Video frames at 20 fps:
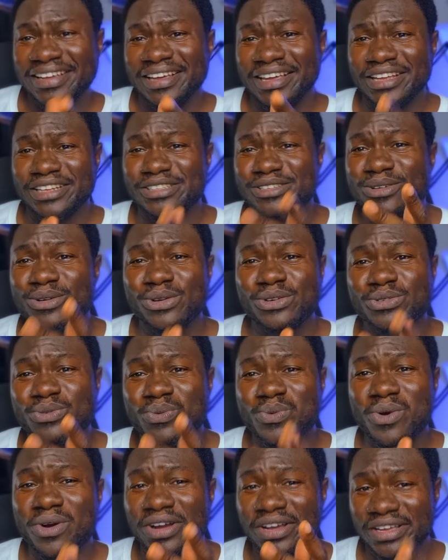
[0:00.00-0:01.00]
it's good to
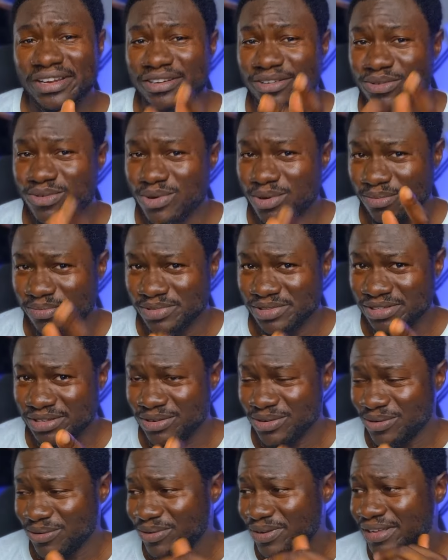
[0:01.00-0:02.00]
work in groups,
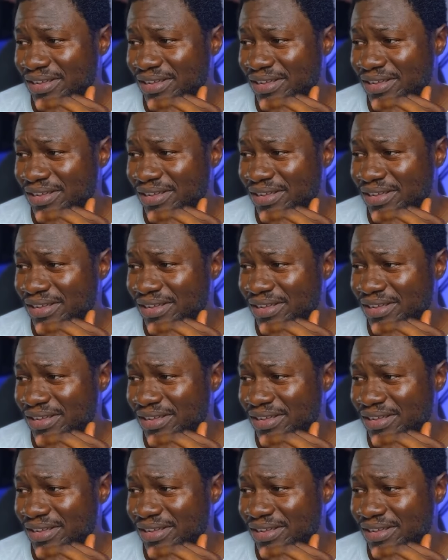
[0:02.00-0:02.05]
you know?